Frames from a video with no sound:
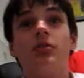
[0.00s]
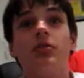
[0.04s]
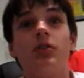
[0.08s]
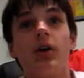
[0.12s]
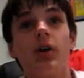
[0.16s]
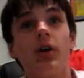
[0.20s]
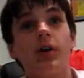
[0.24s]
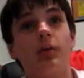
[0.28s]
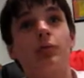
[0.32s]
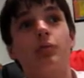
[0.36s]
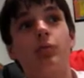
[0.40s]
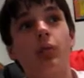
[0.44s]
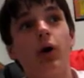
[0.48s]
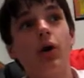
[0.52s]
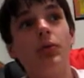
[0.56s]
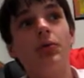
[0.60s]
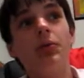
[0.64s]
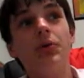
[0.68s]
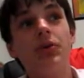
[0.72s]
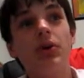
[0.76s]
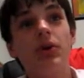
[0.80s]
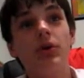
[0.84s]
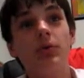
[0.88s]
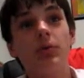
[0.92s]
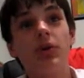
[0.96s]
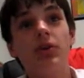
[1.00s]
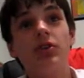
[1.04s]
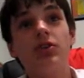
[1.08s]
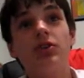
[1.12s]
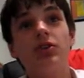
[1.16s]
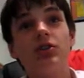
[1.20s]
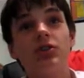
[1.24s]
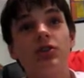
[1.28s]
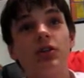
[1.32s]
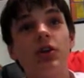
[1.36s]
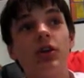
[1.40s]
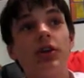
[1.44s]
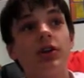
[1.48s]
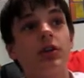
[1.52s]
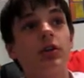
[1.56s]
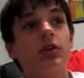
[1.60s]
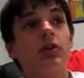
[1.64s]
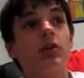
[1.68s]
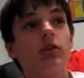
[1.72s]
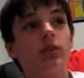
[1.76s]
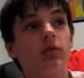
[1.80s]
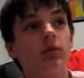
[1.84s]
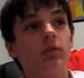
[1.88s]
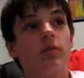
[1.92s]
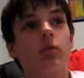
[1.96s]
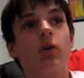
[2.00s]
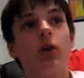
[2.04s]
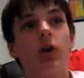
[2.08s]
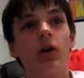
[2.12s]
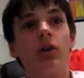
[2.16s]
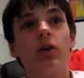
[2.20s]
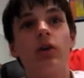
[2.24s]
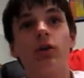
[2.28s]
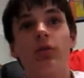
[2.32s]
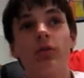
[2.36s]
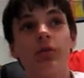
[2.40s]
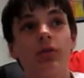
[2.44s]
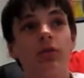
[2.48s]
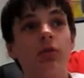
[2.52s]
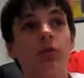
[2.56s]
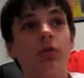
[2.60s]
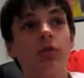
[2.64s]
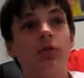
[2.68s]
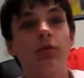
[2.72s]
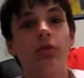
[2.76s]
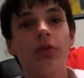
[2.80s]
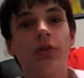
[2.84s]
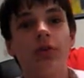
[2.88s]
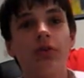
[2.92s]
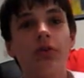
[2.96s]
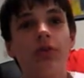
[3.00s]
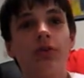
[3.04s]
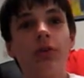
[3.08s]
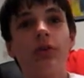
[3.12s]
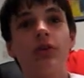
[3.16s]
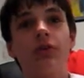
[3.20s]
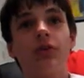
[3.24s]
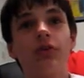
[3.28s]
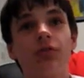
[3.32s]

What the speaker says: I'm probably gonna make this, I'm gonna do the review first,